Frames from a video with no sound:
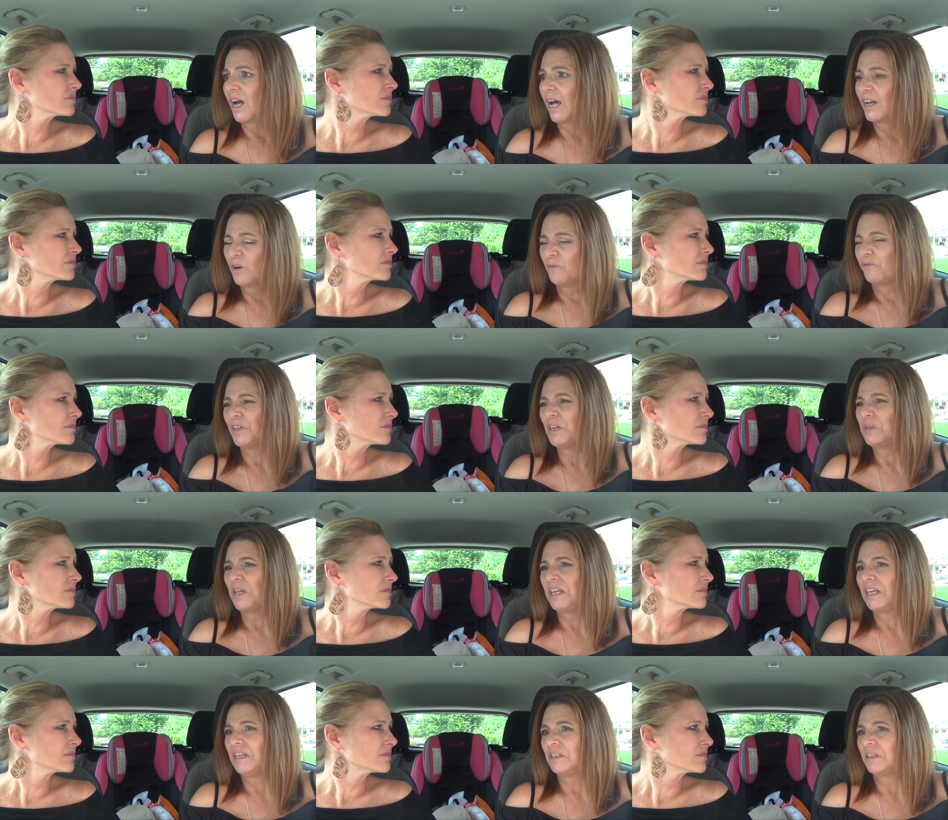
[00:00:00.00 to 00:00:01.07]
Speaker 1: I don't feel
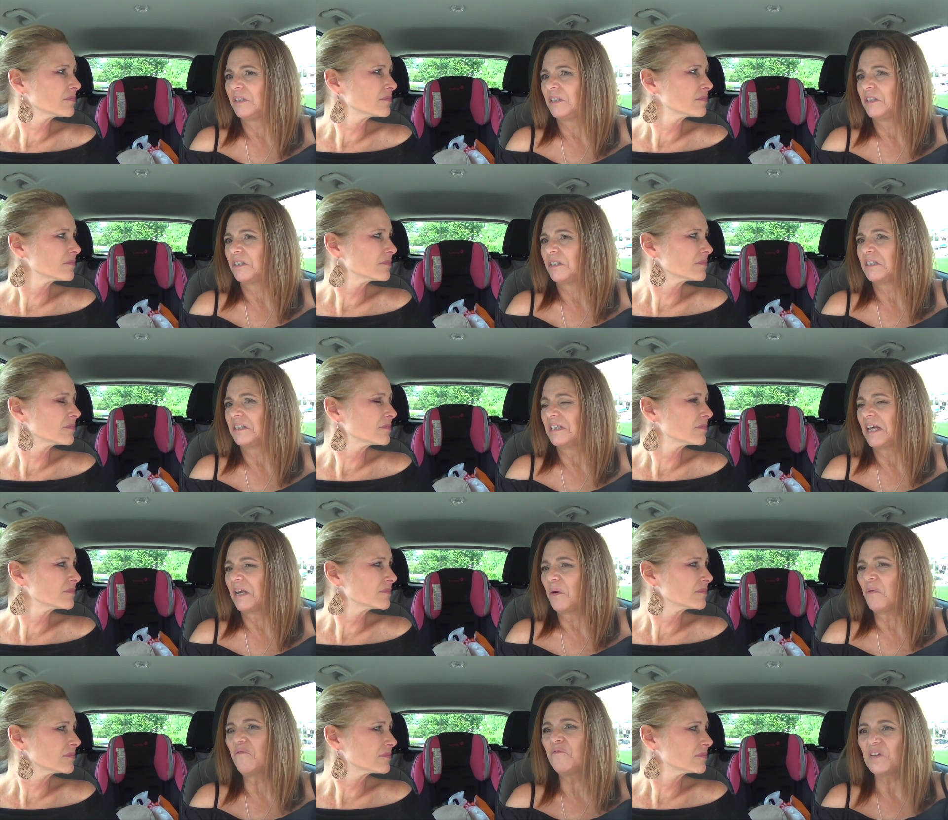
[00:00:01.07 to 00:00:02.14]
any. I
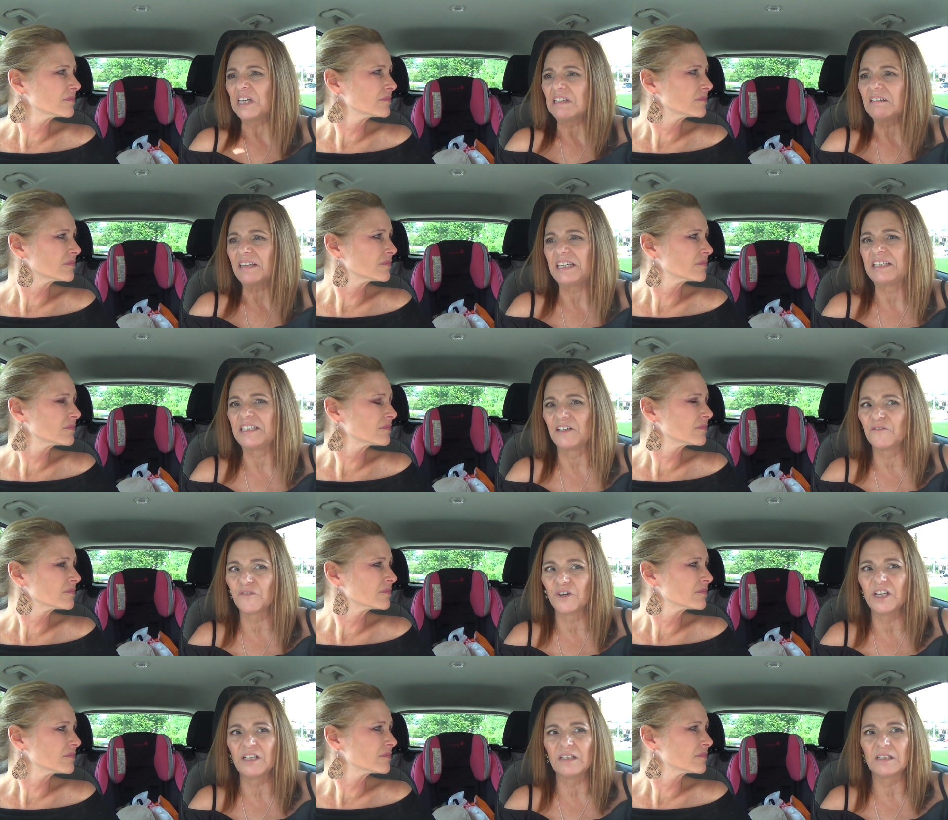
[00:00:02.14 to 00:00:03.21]
don't feel any
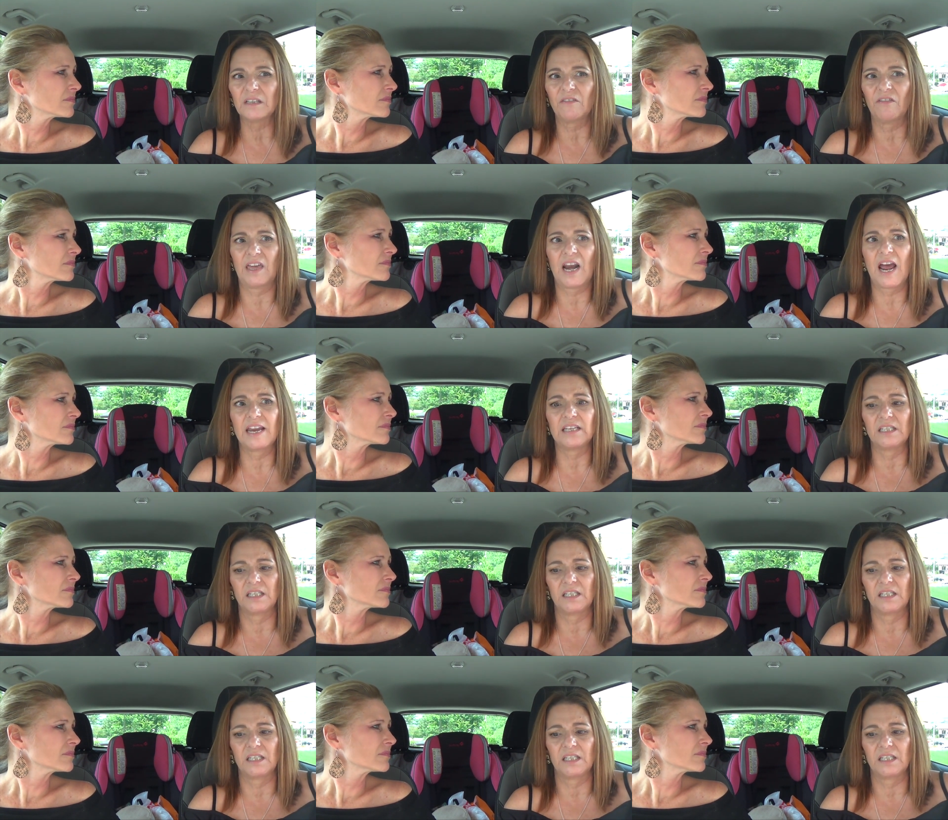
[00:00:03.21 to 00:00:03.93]
different than I